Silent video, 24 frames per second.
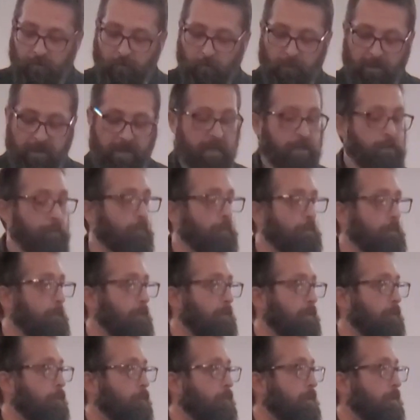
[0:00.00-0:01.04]
We need to
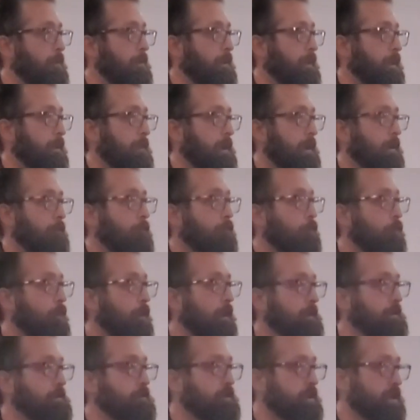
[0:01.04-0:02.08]
remember one thing about
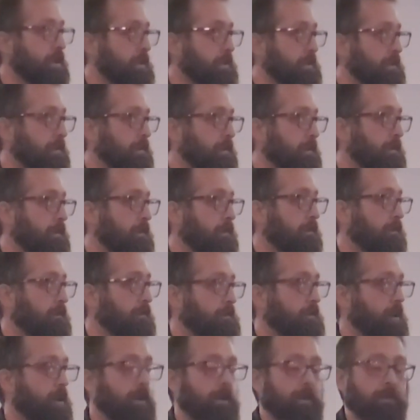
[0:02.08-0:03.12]
what Jesus
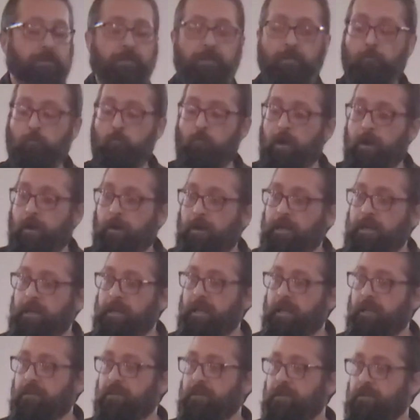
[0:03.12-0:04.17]
does and where he
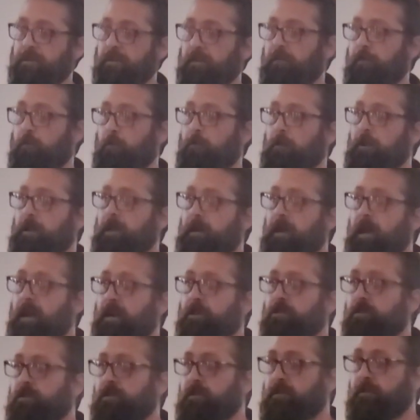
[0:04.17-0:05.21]
gets his authority and
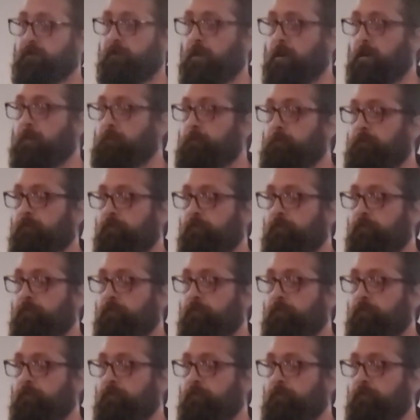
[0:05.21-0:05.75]
actions from.